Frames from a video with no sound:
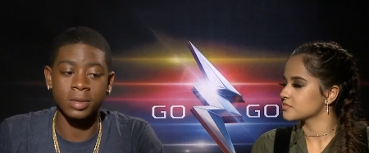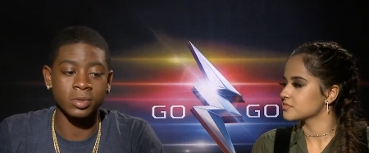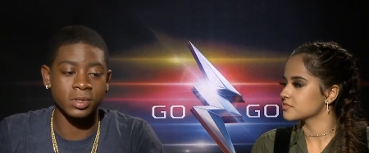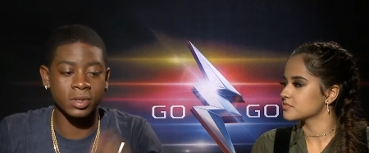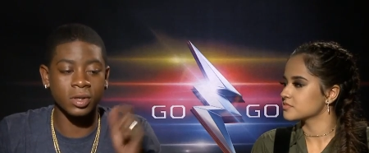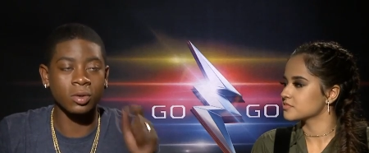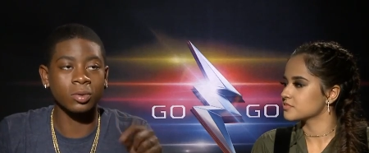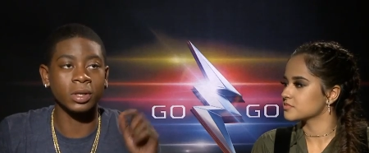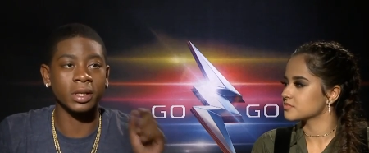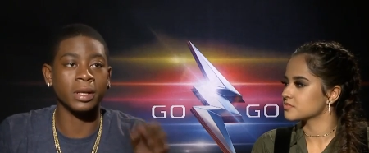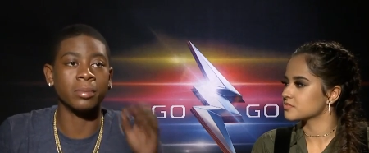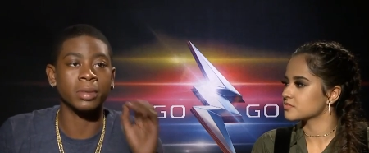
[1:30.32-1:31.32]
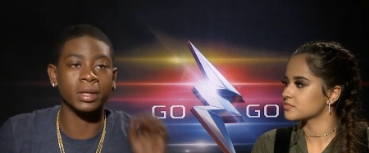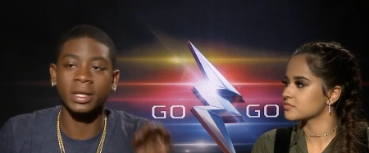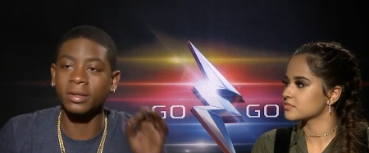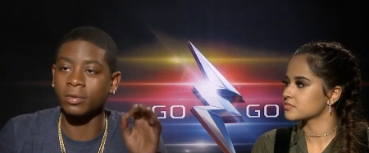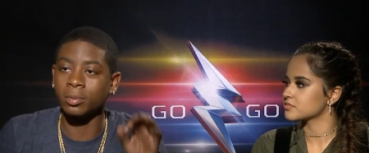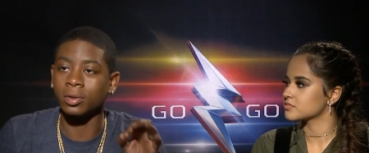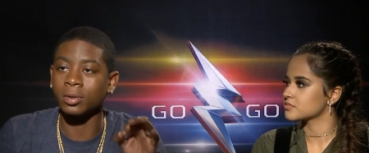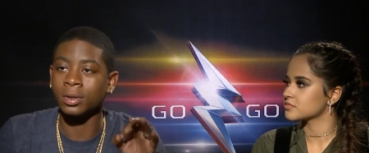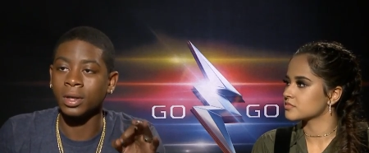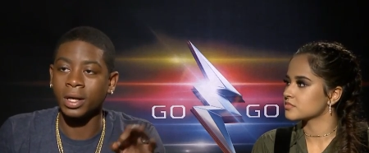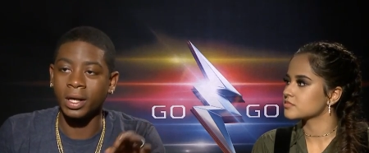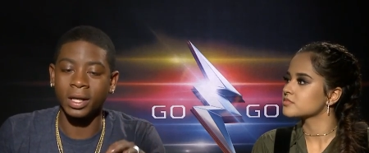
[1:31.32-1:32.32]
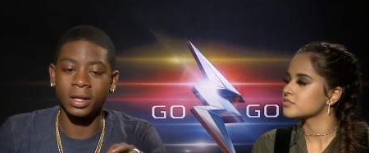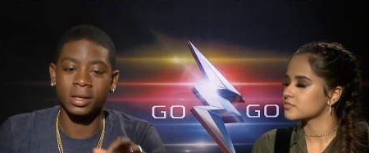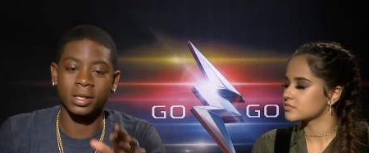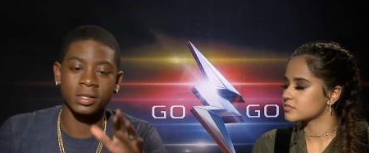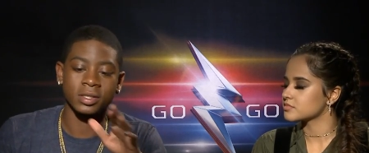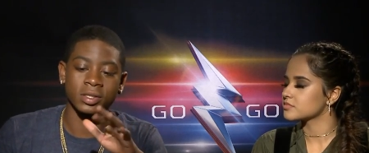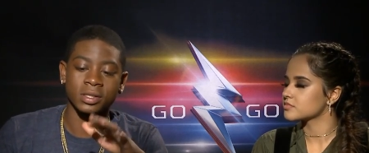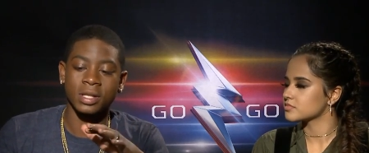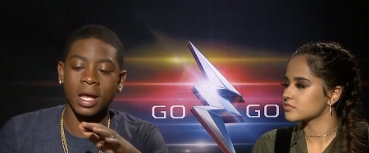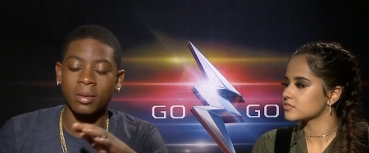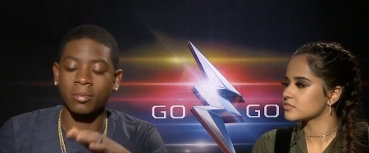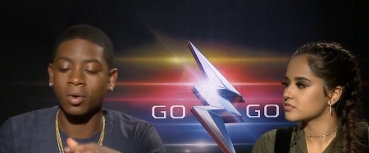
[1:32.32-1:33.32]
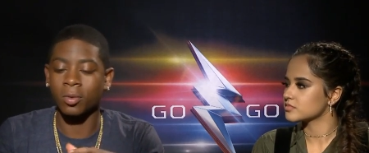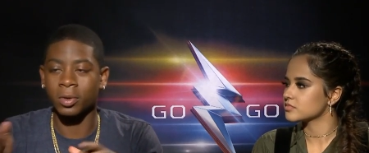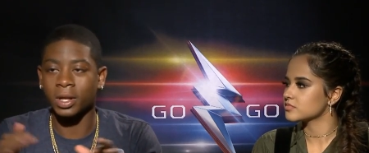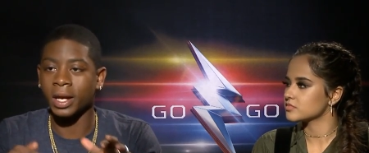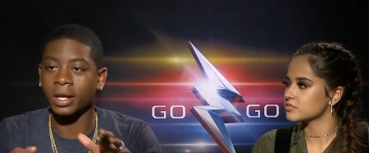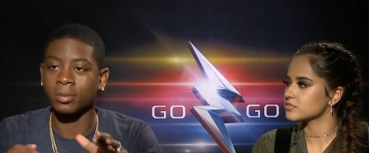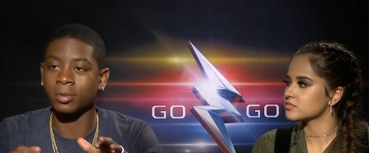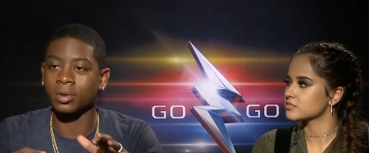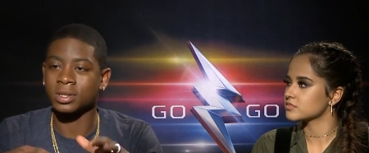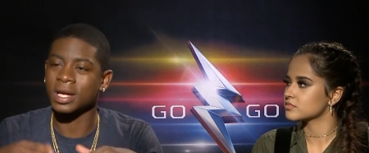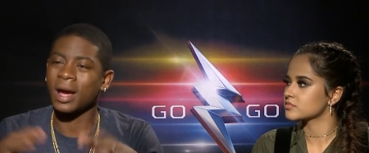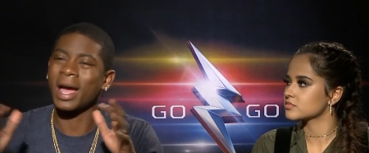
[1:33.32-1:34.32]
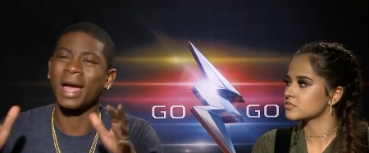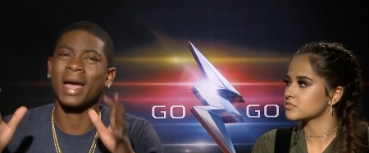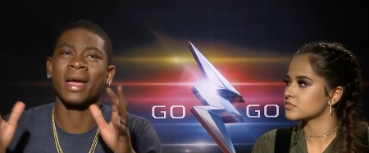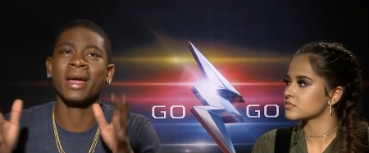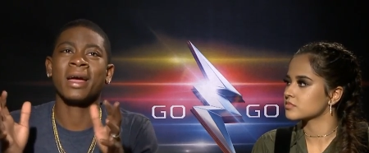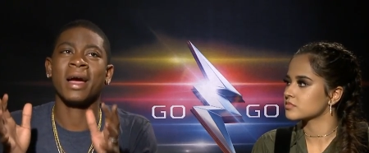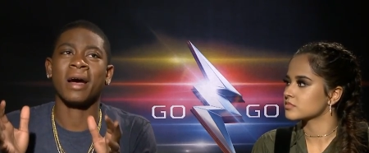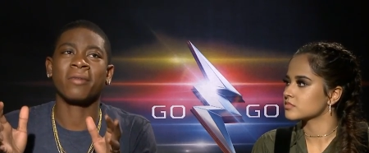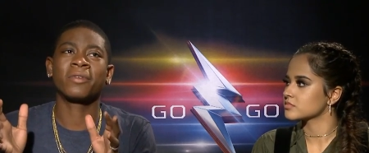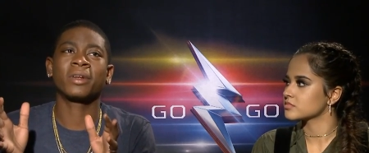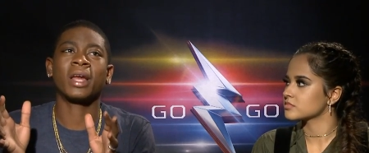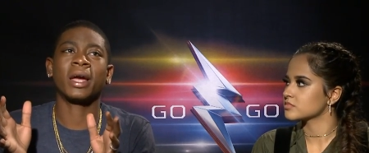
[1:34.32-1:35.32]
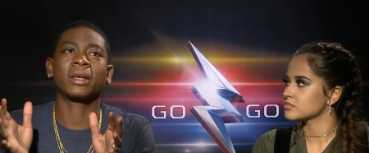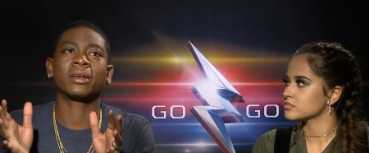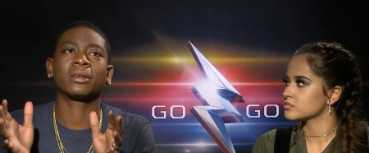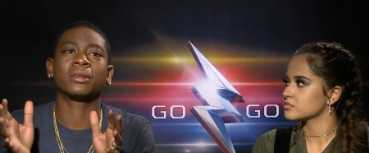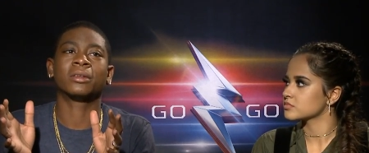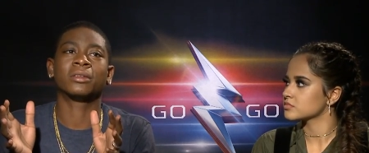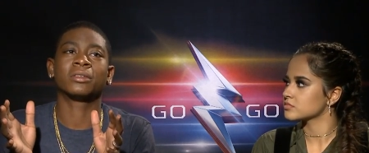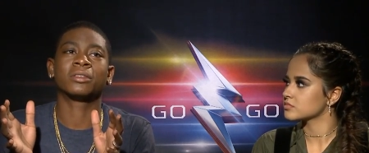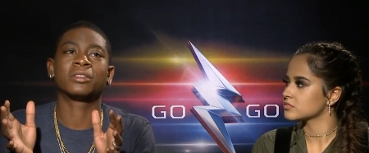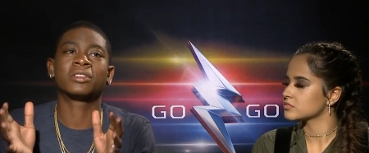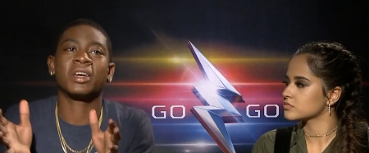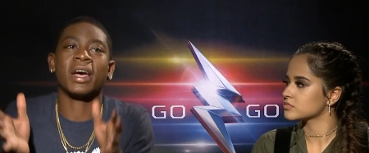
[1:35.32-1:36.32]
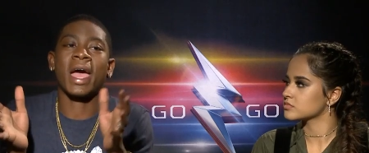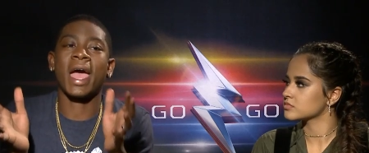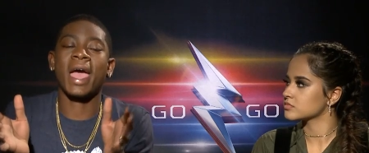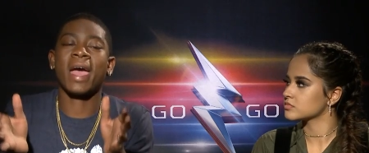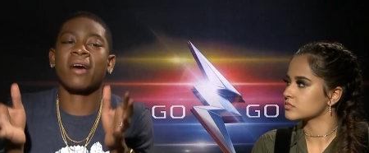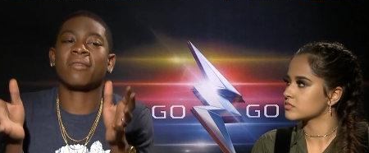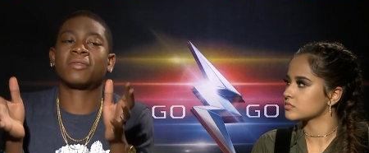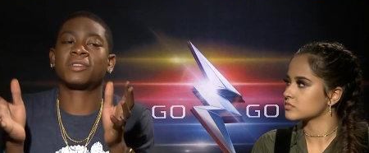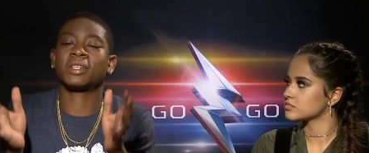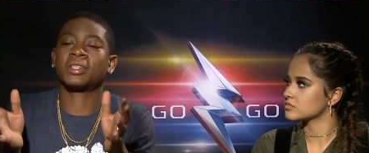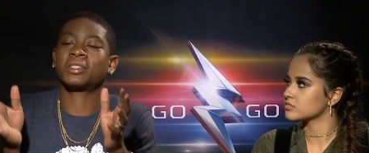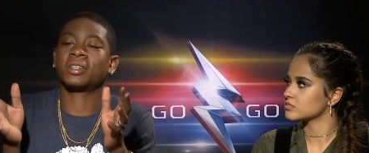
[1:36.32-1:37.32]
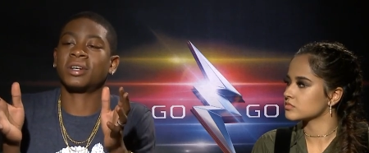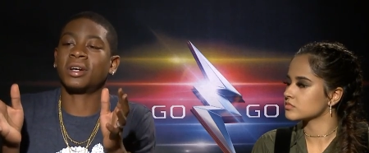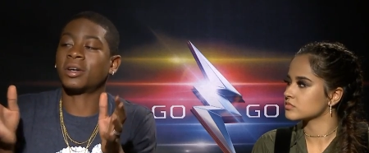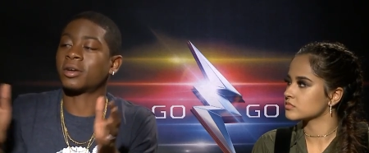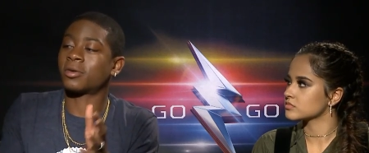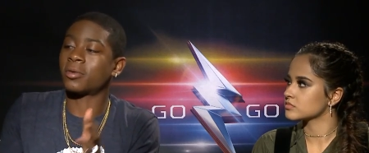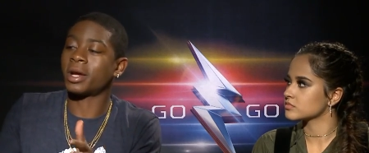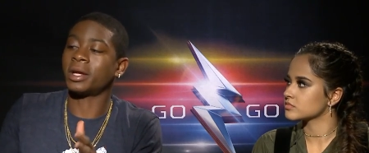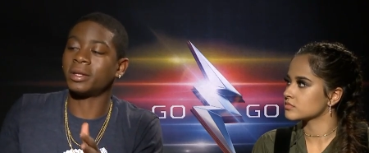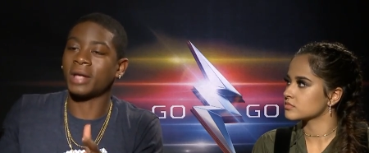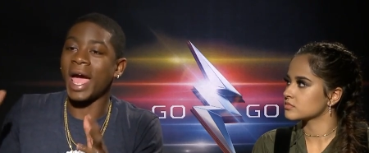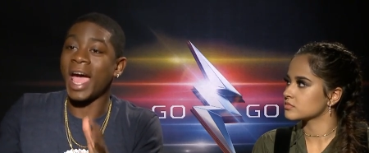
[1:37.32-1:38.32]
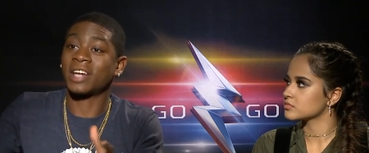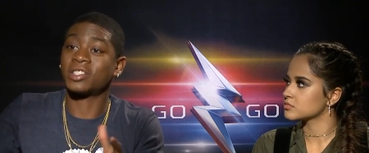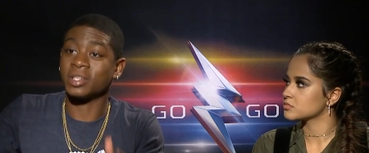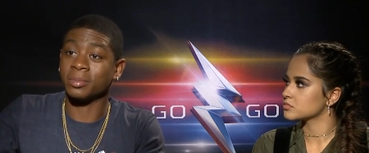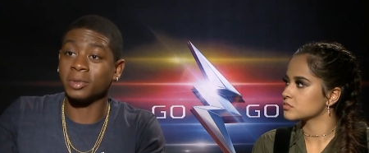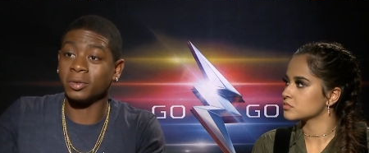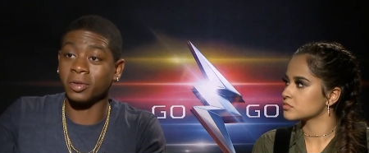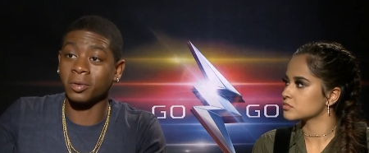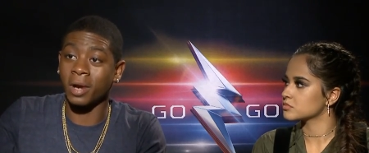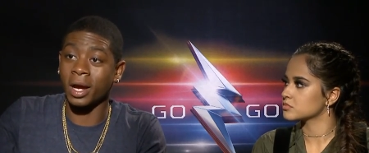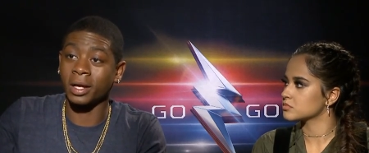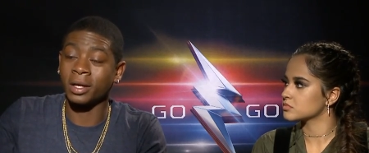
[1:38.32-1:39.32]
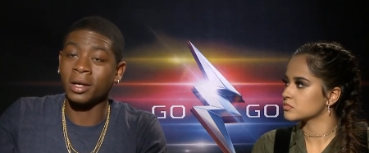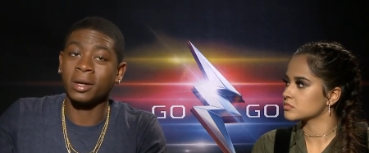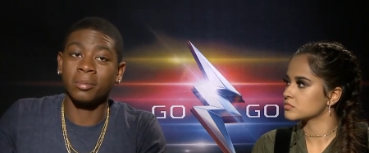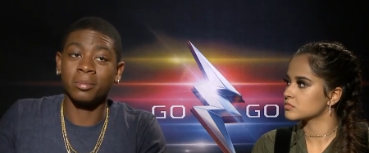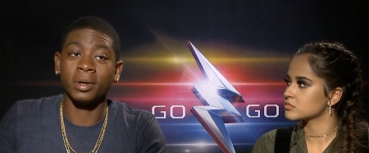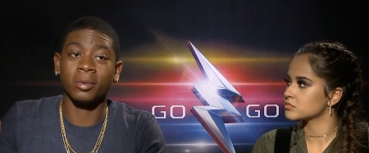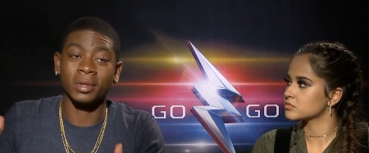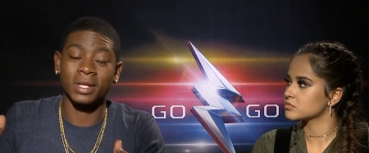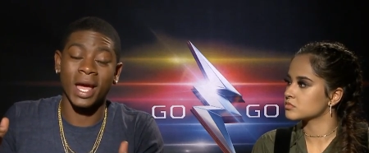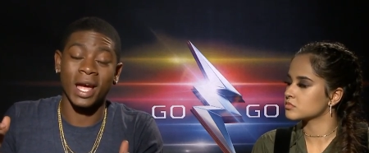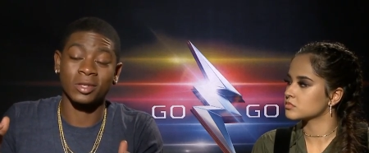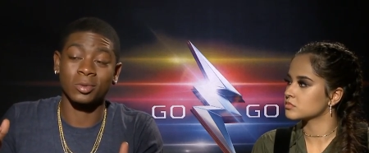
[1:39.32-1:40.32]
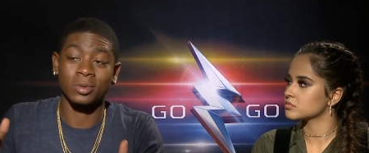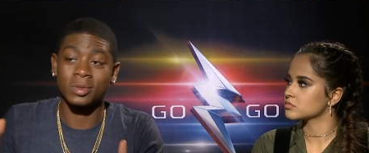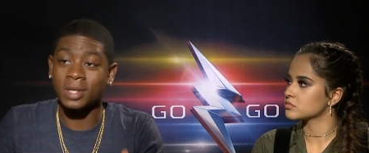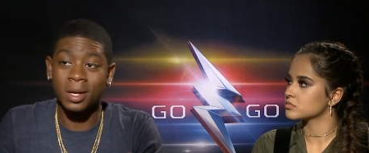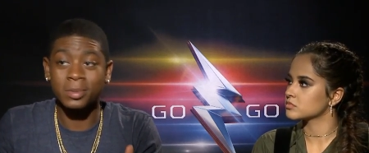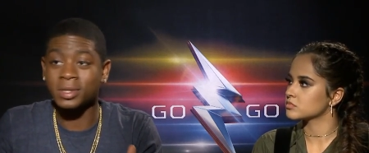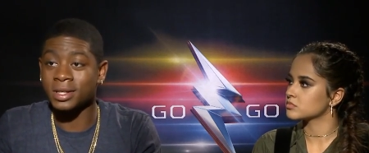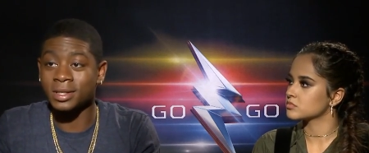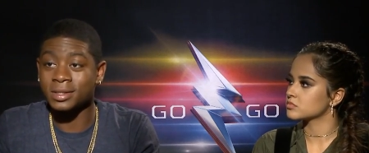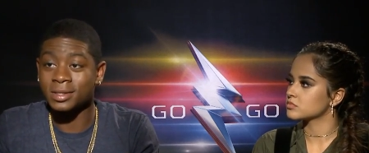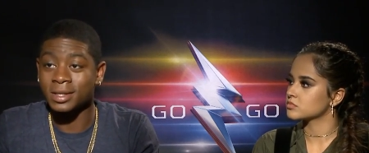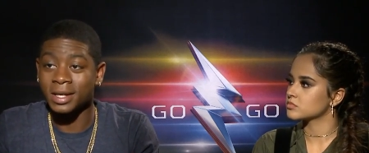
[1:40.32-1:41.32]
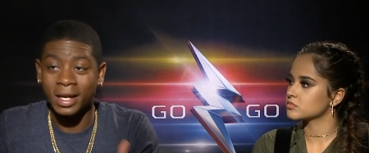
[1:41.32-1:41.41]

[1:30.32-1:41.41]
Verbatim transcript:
Speaker 1: It was cool and unbelievable, and it, it's just like more relatable because I, I I feel like to have such a, a great action movie, right? But with actual substance